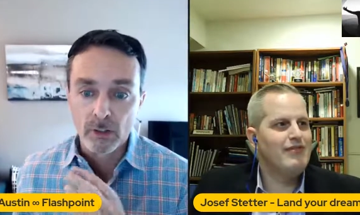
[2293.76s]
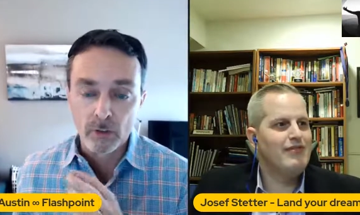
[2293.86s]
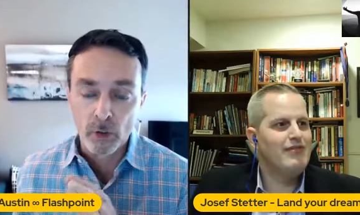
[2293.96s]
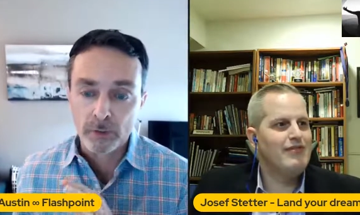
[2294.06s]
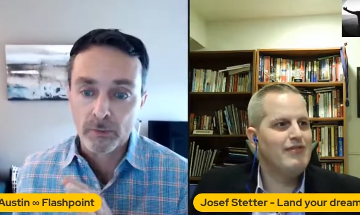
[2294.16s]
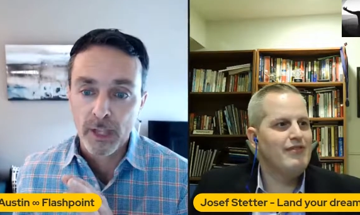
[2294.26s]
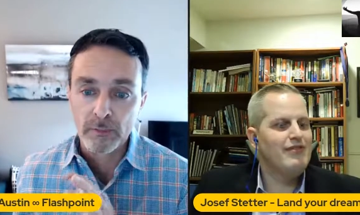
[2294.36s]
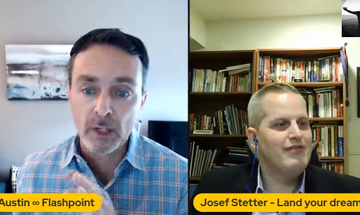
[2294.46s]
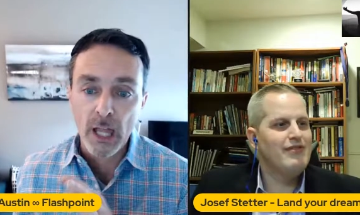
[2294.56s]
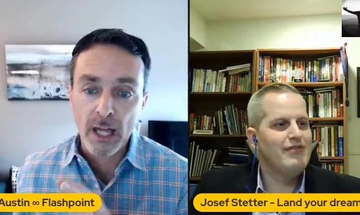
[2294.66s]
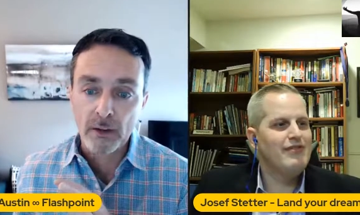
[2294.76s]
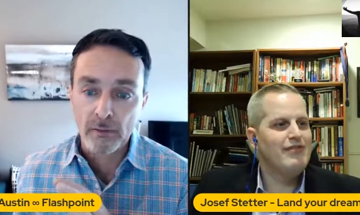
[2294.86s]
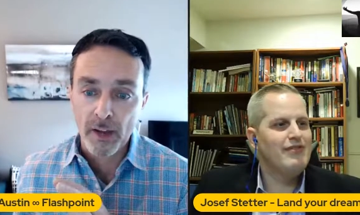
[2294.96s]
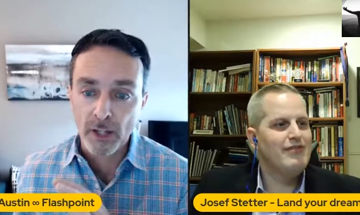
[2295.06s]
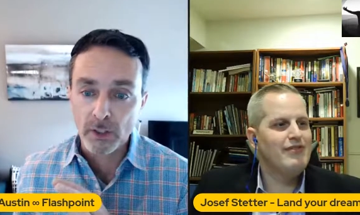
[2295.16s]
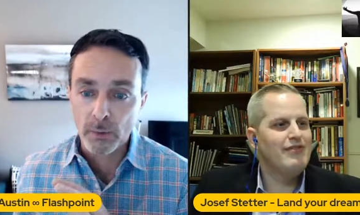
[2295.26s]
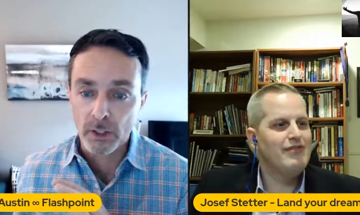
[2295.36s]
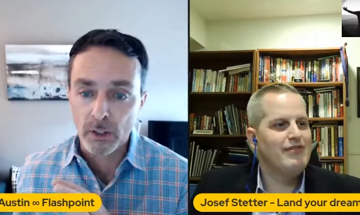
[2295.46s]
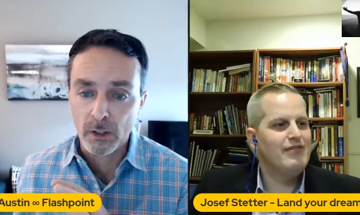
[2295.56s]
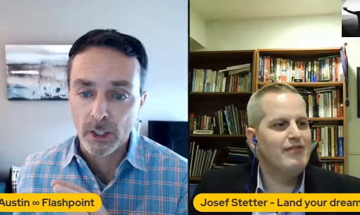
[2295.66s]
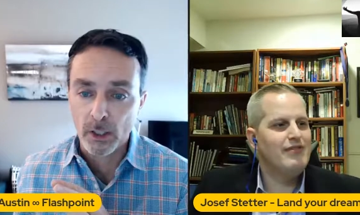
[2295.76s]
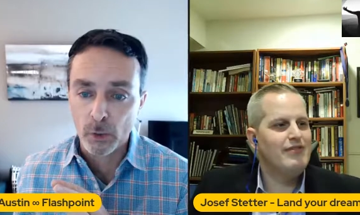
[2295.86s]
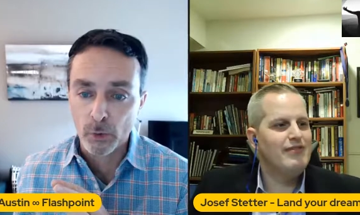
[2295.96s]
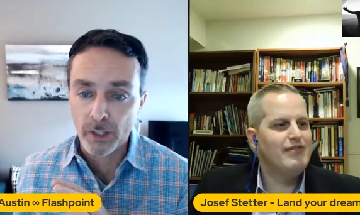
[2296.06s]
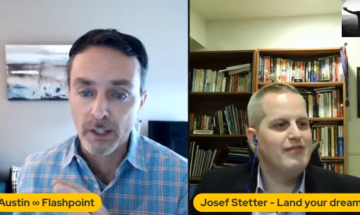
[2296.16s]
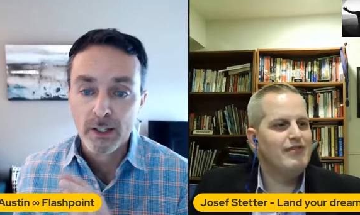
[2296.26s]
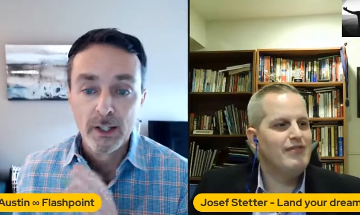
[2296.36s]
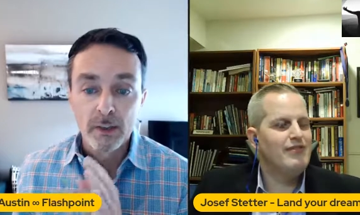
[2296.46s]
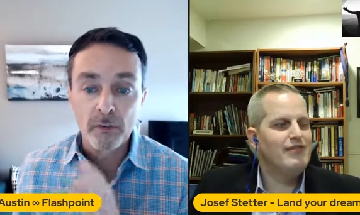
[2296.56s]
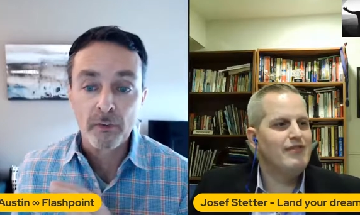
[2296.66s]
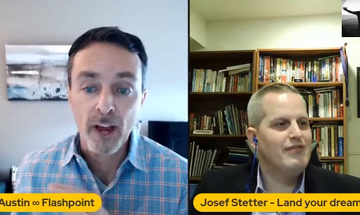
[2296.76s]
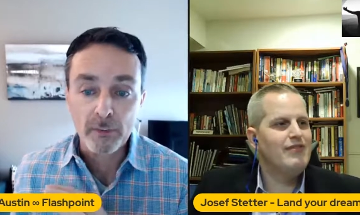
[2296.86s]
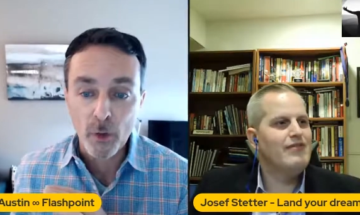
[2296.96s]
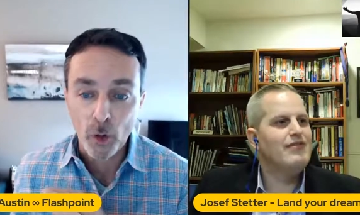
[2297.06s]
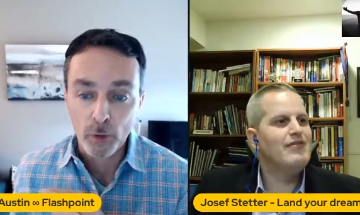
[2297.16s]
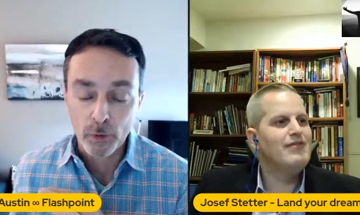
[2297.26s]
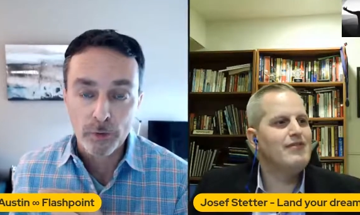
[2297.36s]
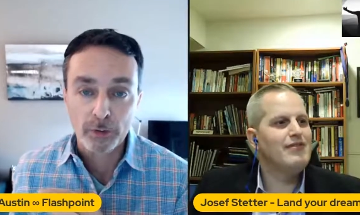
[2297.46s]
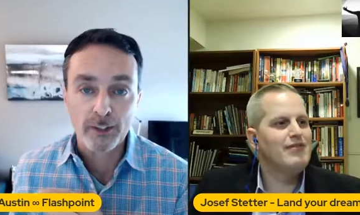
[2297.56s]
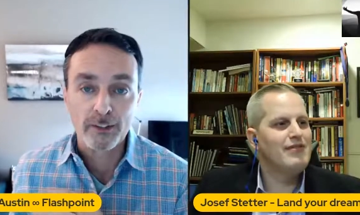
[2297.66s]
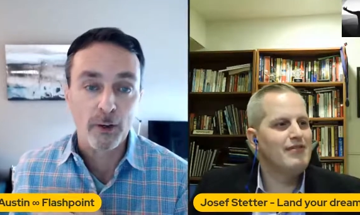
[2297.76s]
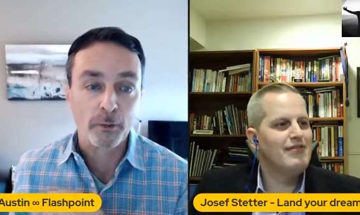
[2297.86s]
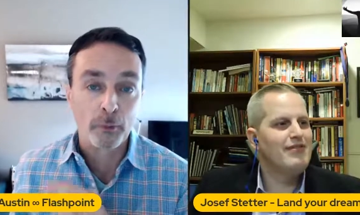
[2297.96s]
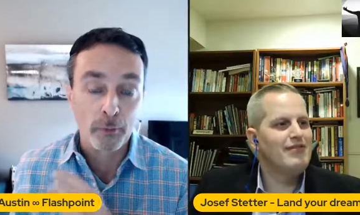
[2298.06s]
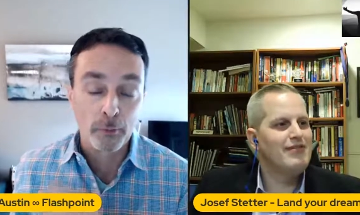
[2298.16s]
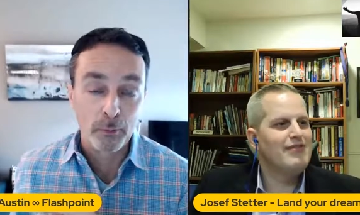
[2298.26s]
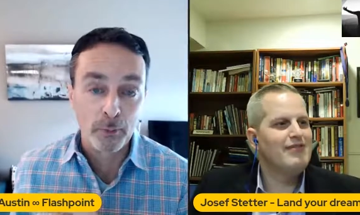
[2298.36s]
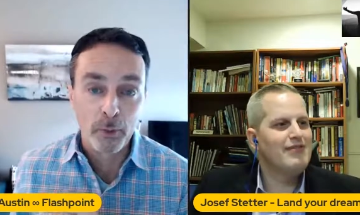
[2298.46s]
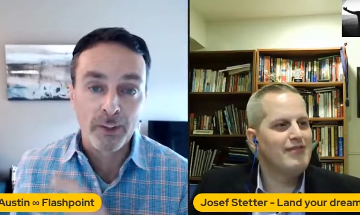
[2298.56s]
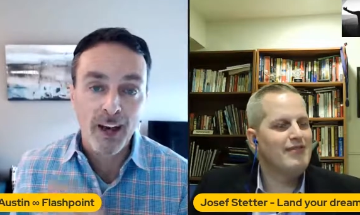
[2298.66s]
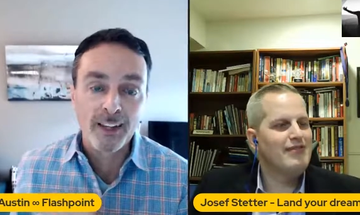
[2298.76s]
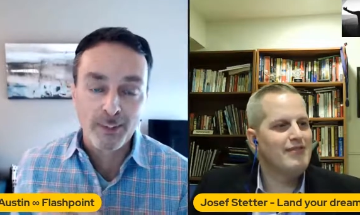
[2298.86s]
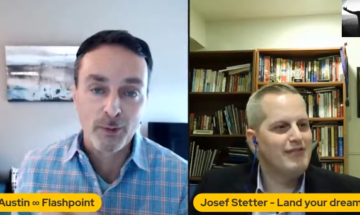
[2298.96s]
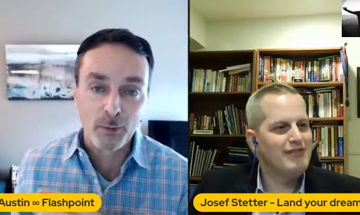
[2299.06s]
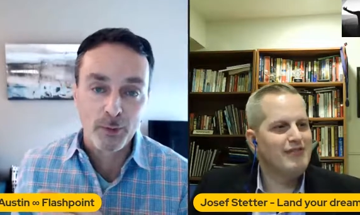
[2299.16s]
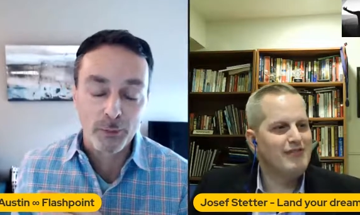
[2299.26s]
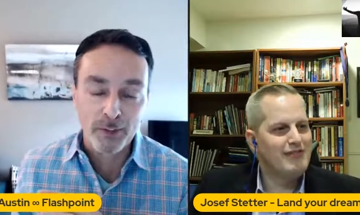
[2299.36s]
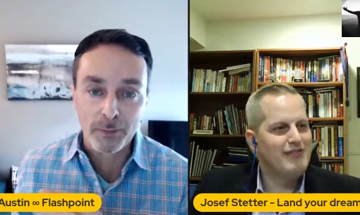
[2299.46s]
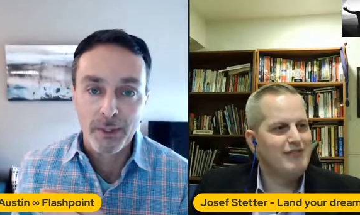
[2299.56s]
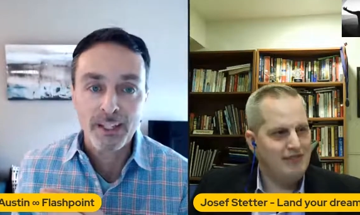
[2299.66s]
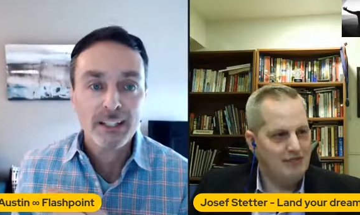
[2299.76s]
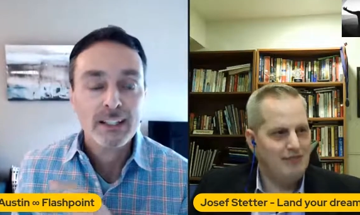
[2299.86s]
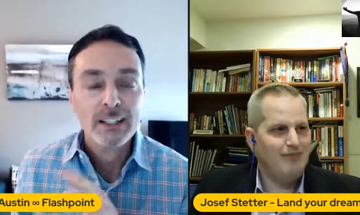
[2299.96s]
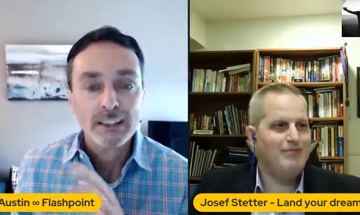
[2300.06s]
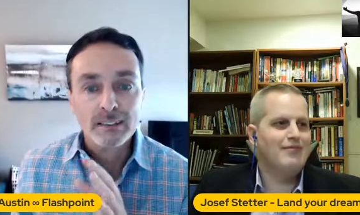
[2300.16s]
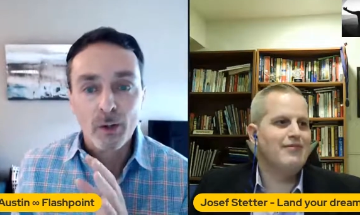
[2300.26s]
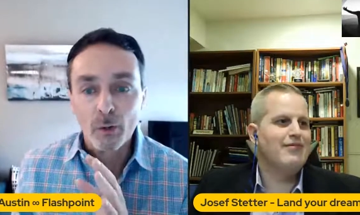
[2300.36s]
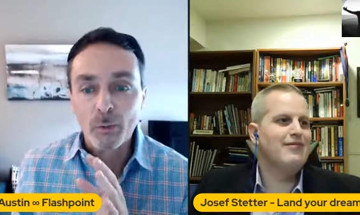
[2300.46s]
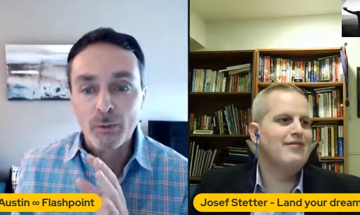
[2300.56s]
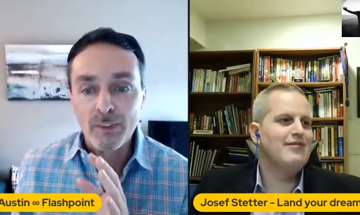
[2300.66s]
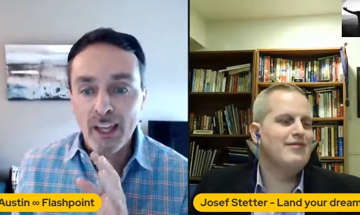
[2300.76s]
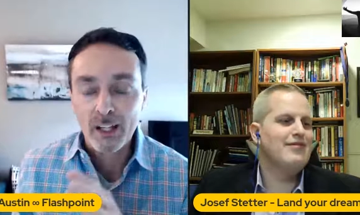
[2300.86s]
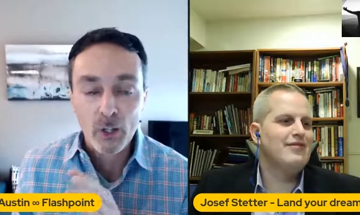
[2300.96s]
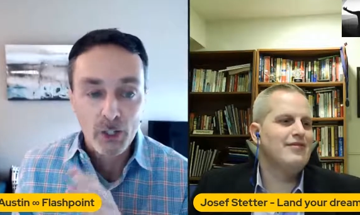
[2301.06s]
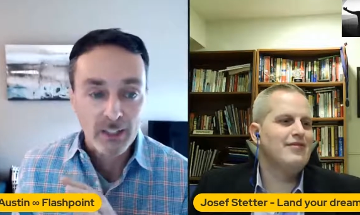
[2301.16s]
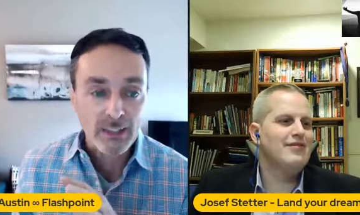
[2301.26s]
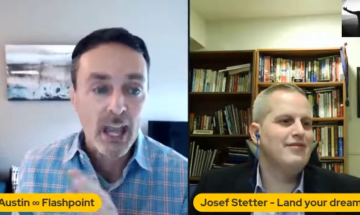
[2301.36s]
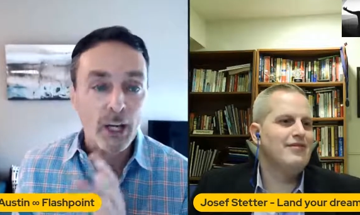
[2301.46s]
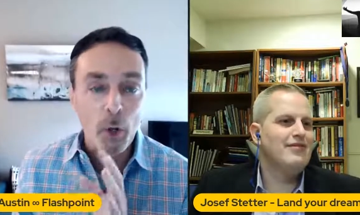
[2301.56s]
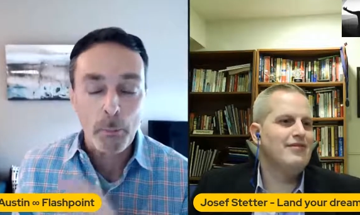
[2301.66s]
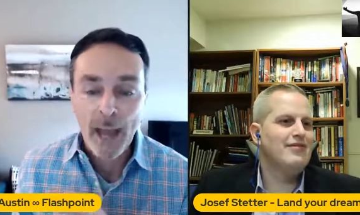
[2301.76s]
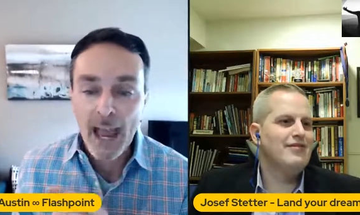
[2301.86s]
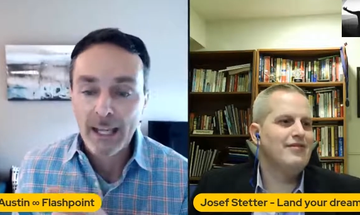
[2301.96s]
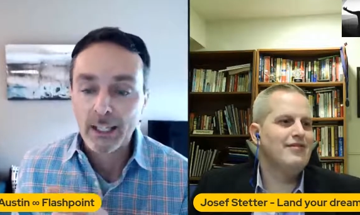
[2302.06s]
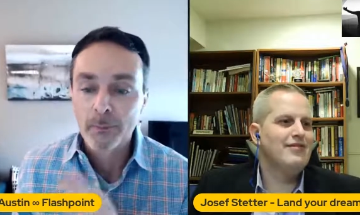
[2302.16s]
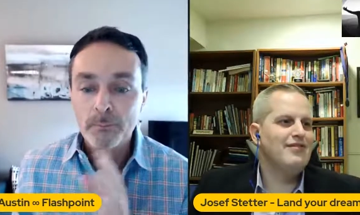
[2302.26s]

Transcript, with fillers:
Speaker 1: Josef gave a lot of value in here, including the five cardinal sins of, of what not to do in a resume. So take a look at that, go back,